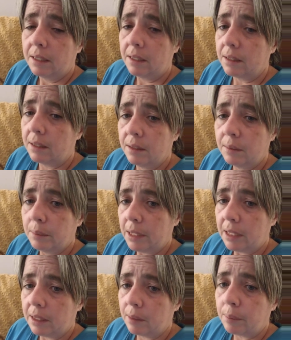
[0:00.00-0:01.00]
you could
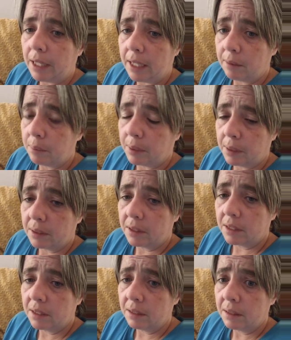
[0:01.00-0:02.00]
meet a bad
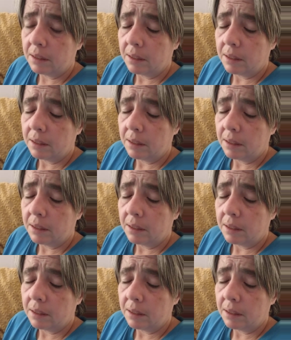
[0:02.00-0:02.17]
person.